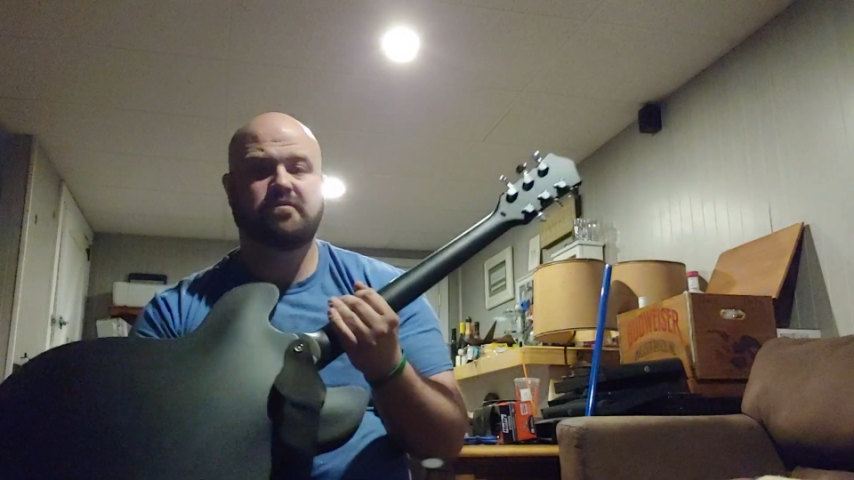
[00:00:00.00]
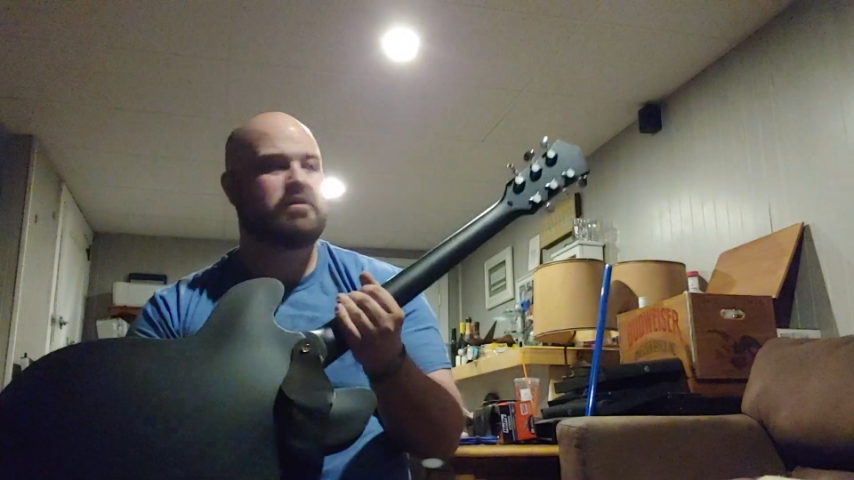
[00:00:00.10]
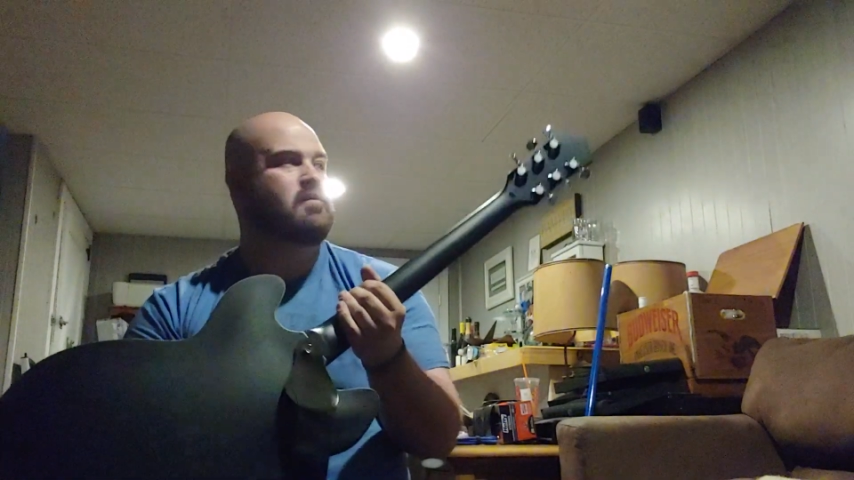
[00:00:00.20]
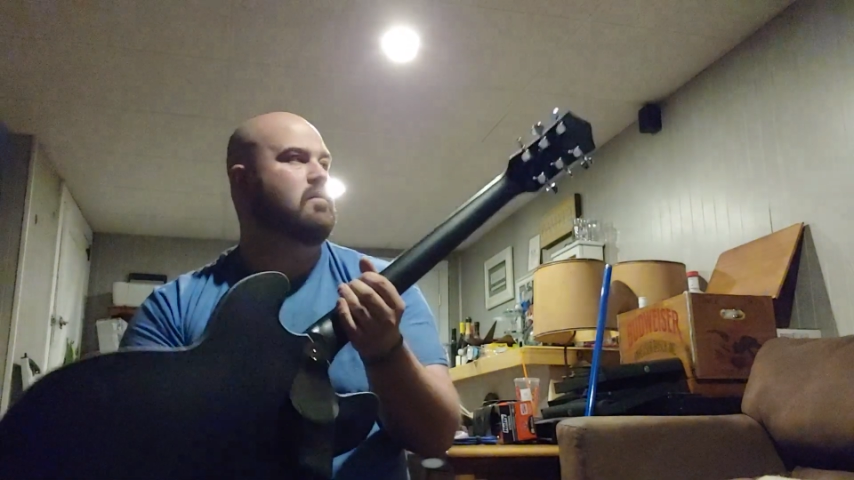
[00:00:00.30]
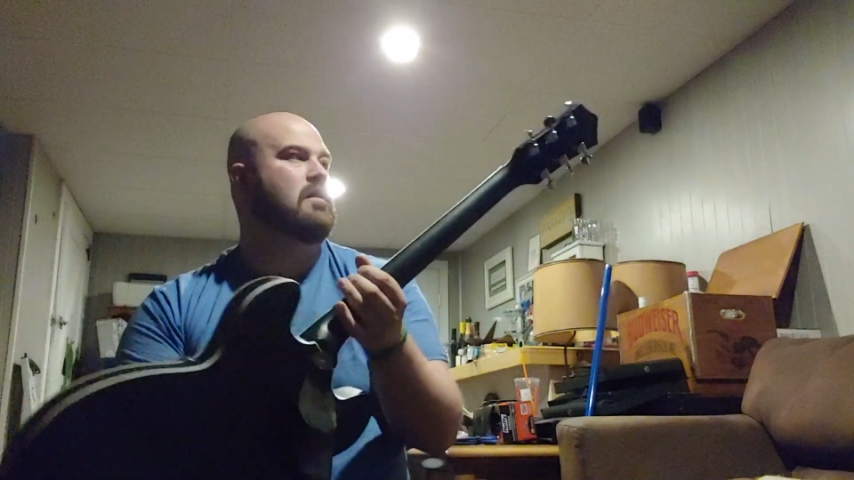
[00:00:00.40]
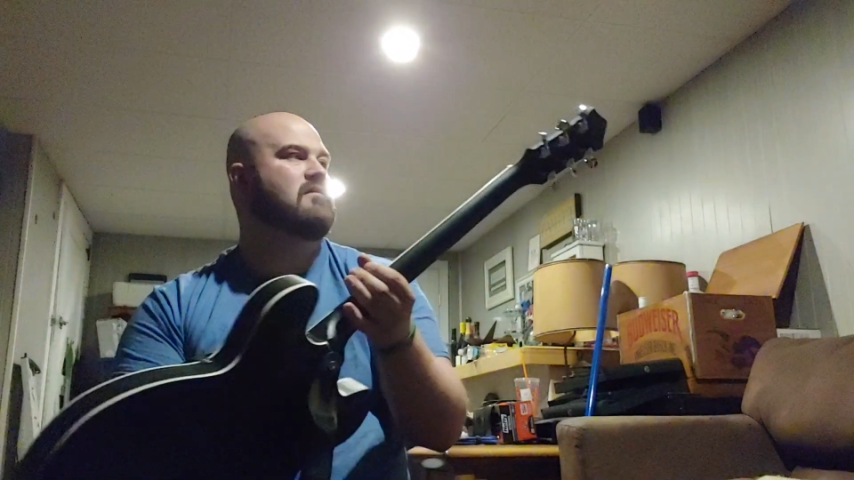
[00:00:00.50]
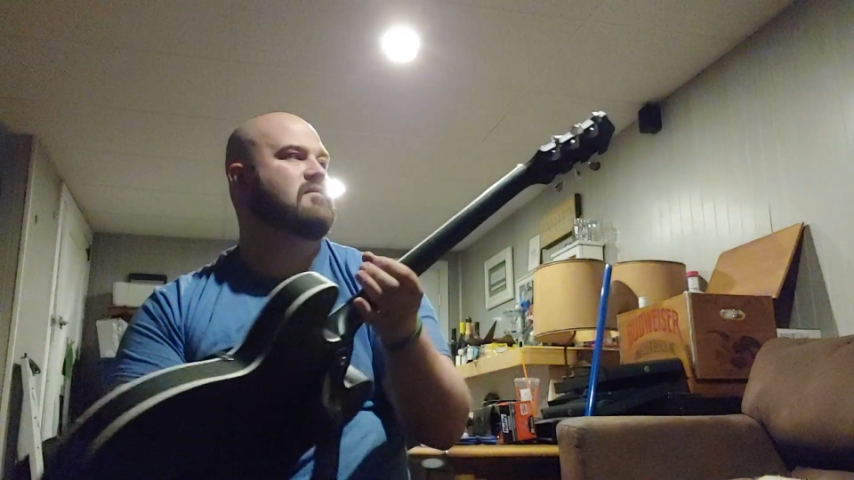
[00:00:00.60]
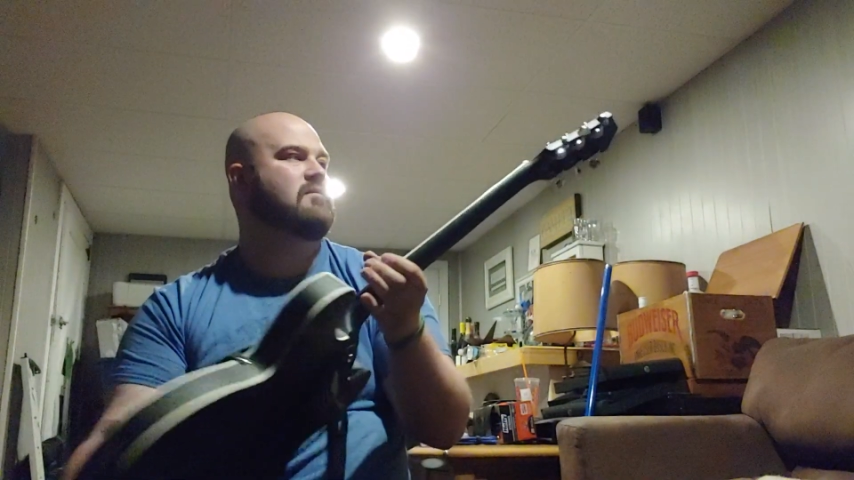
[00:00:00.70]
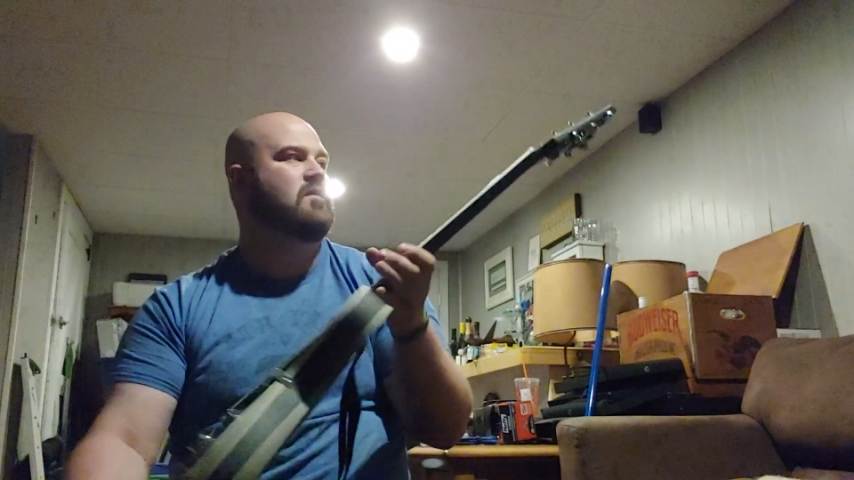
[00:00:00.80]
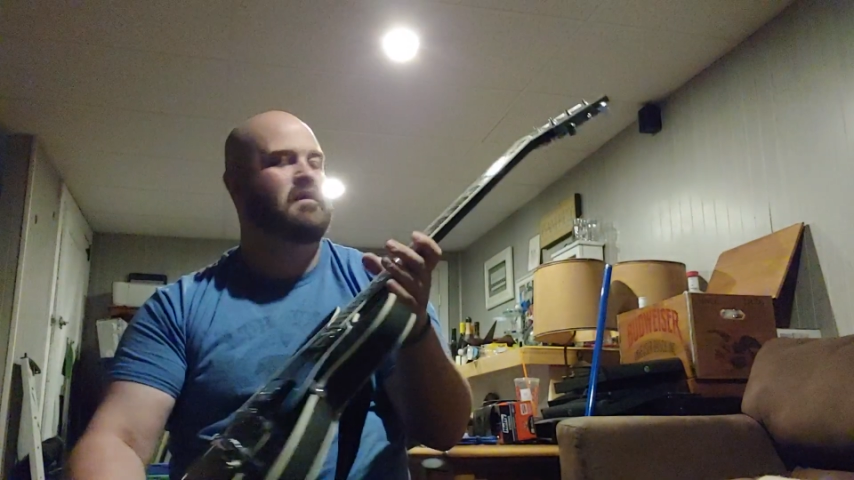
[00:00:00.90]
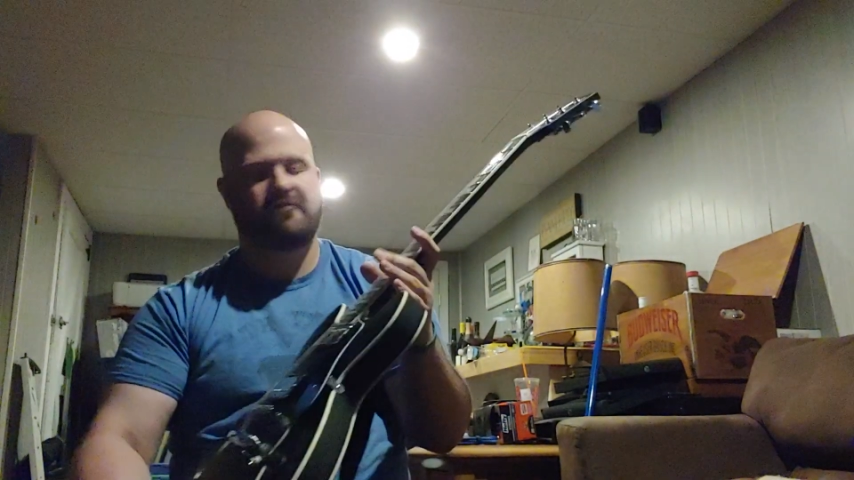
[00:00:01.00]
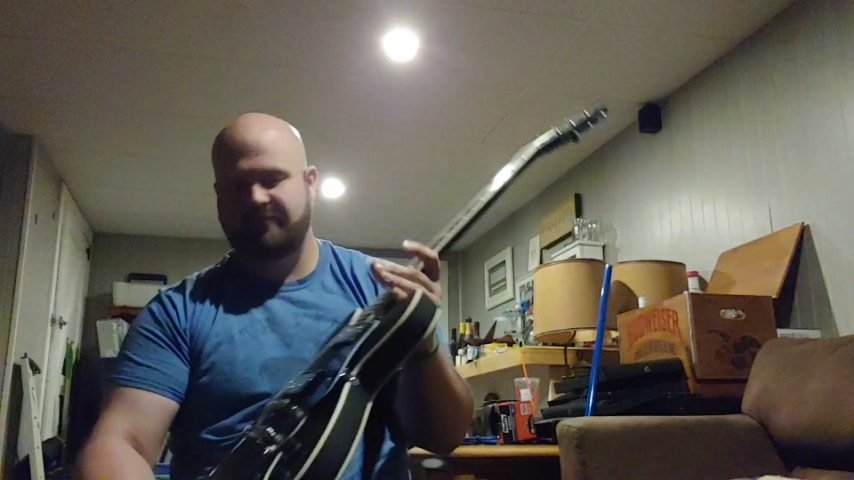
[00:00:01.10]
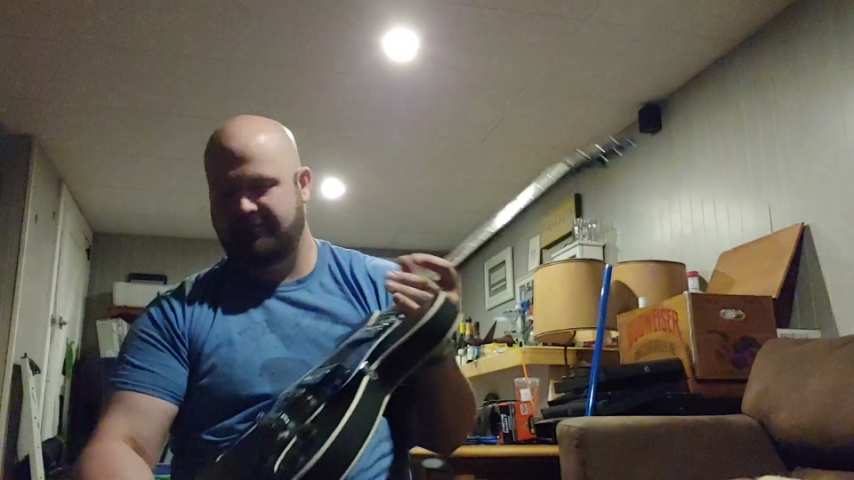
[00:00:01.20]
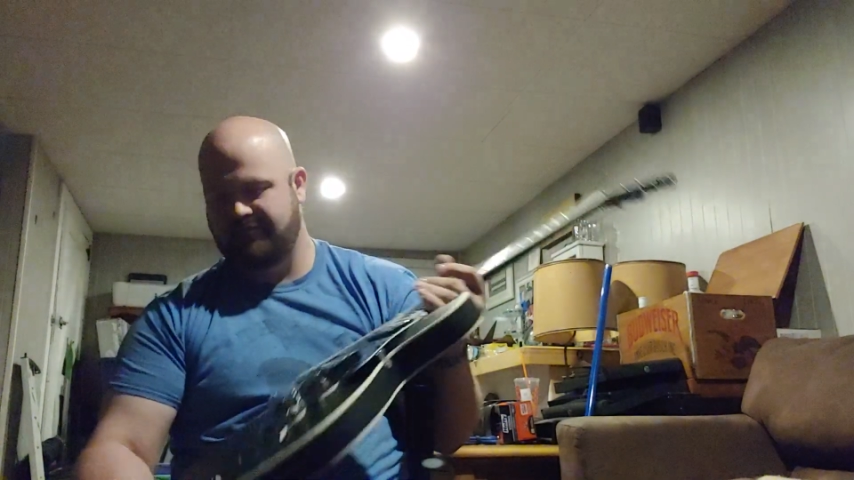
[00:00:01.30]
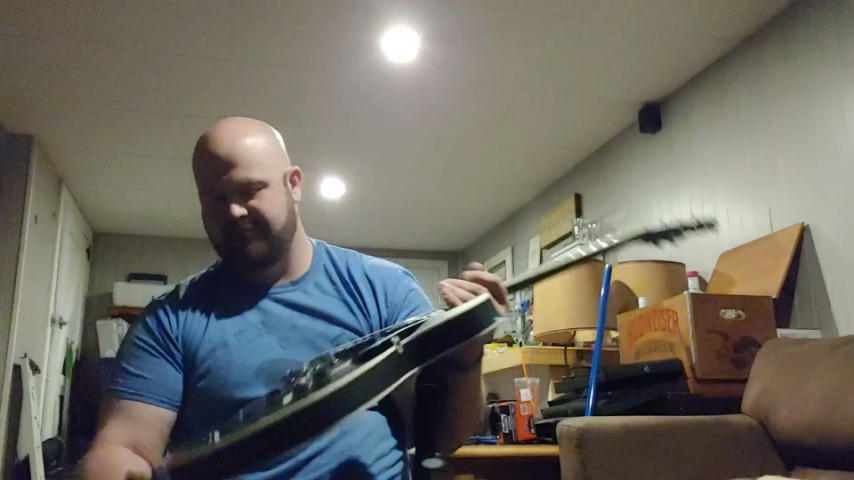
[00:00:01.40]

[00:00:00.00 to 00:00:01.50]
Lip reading: pretty well from what I've